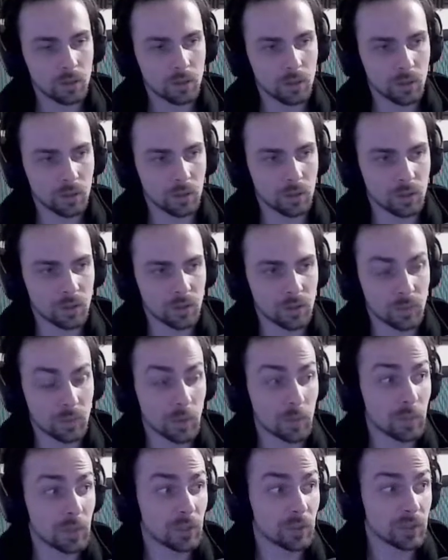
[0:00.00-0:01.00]

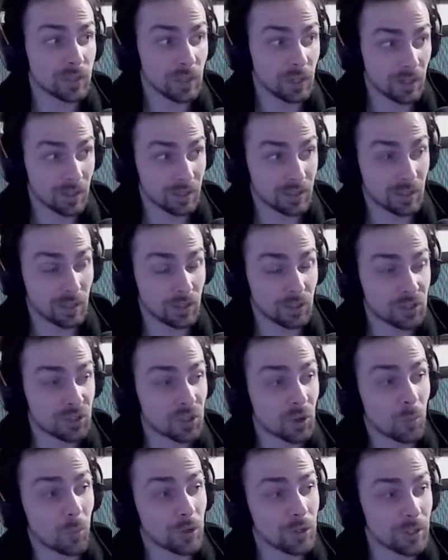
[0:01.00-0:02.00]
Sometimes because there is
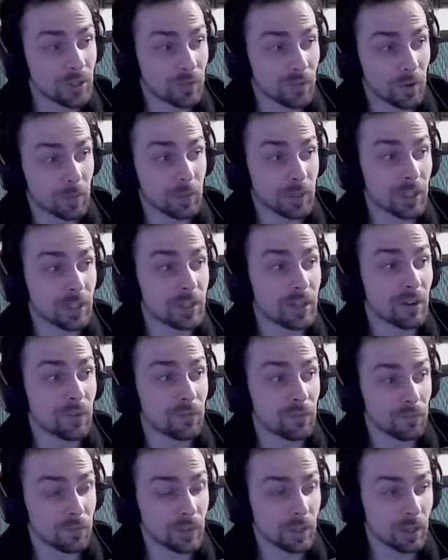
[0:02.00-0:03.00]
someone in their family that
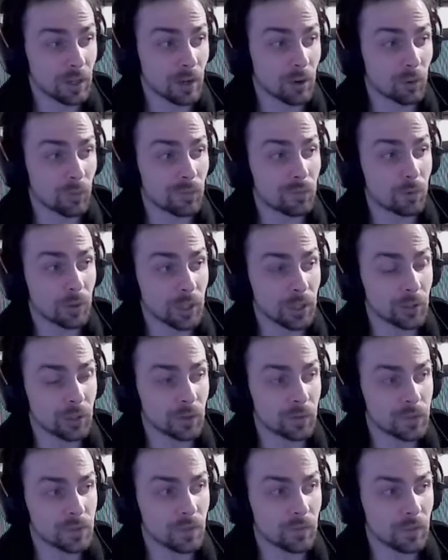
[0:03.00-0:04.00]
they are afraid
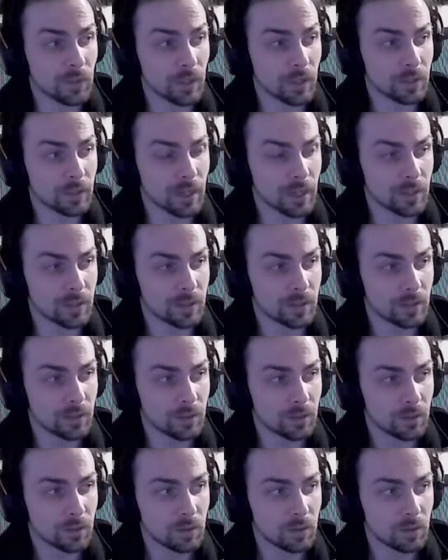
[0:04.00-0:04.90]
of, something like that.